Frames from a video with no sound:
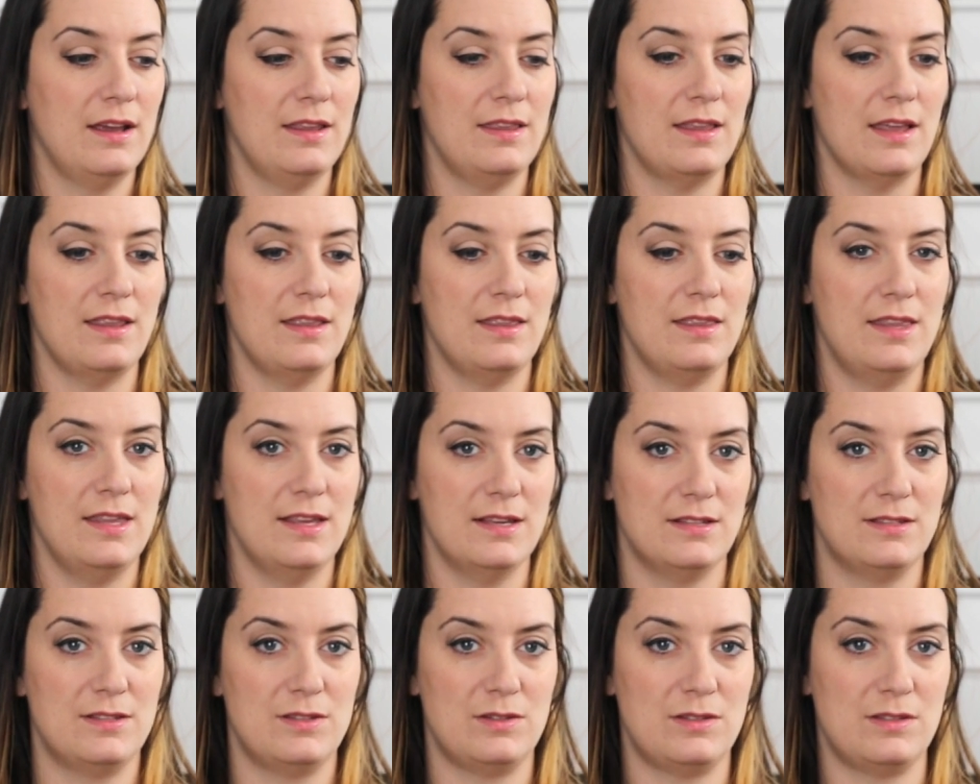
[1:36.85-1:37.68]

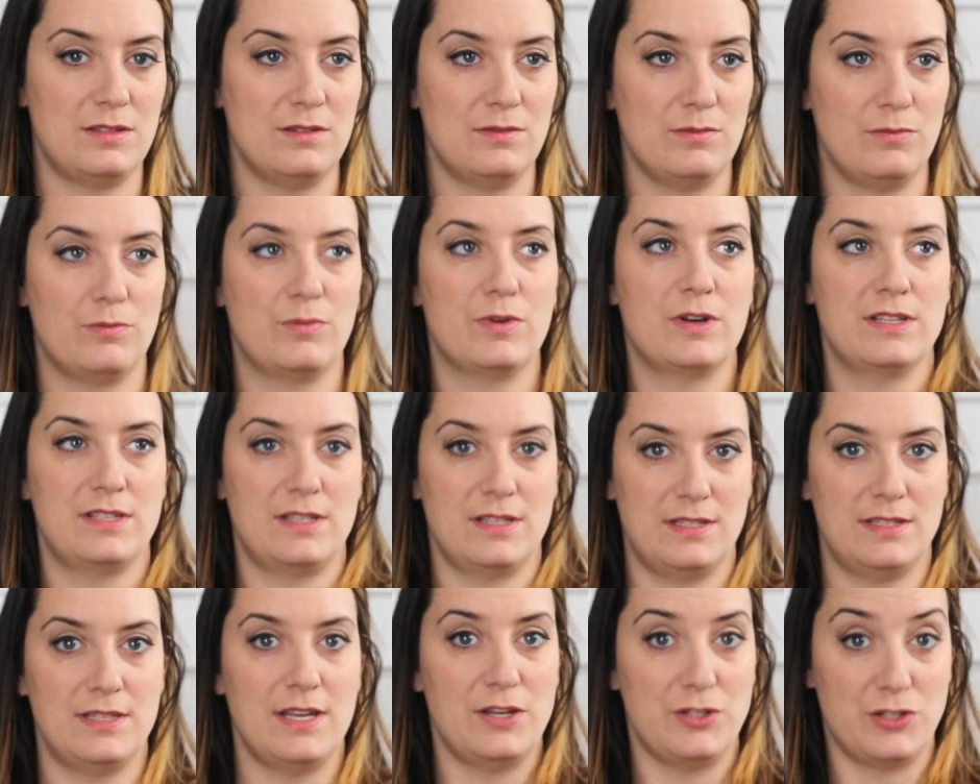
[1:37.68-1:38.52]
this was
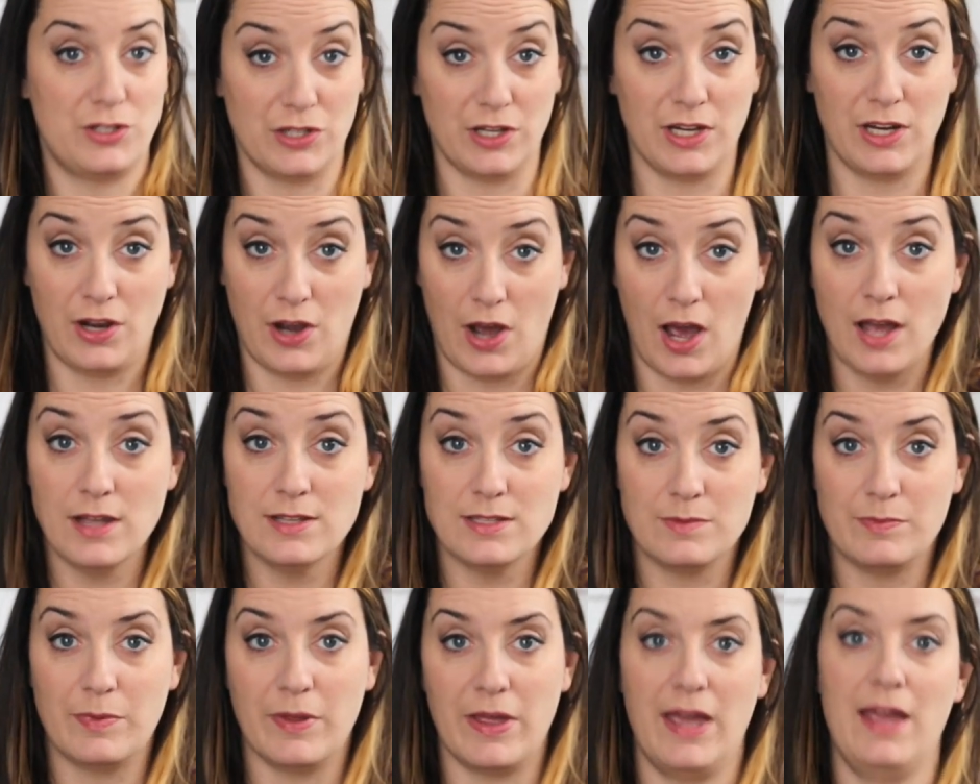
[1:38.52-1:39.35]
essentially
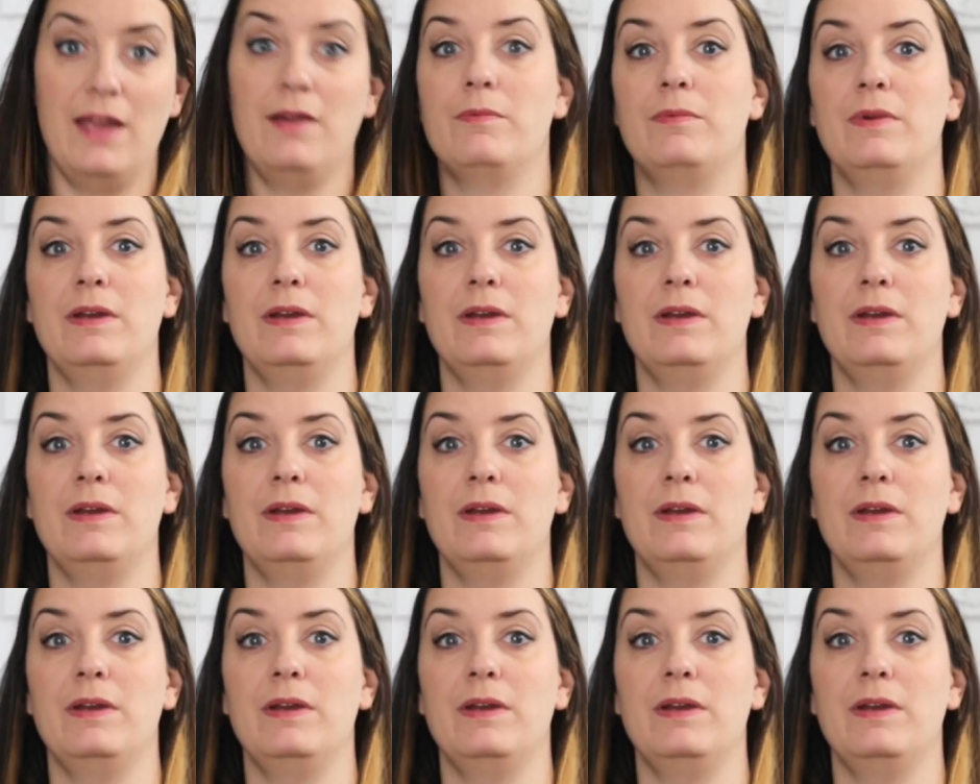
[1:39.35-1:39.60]
cosplay.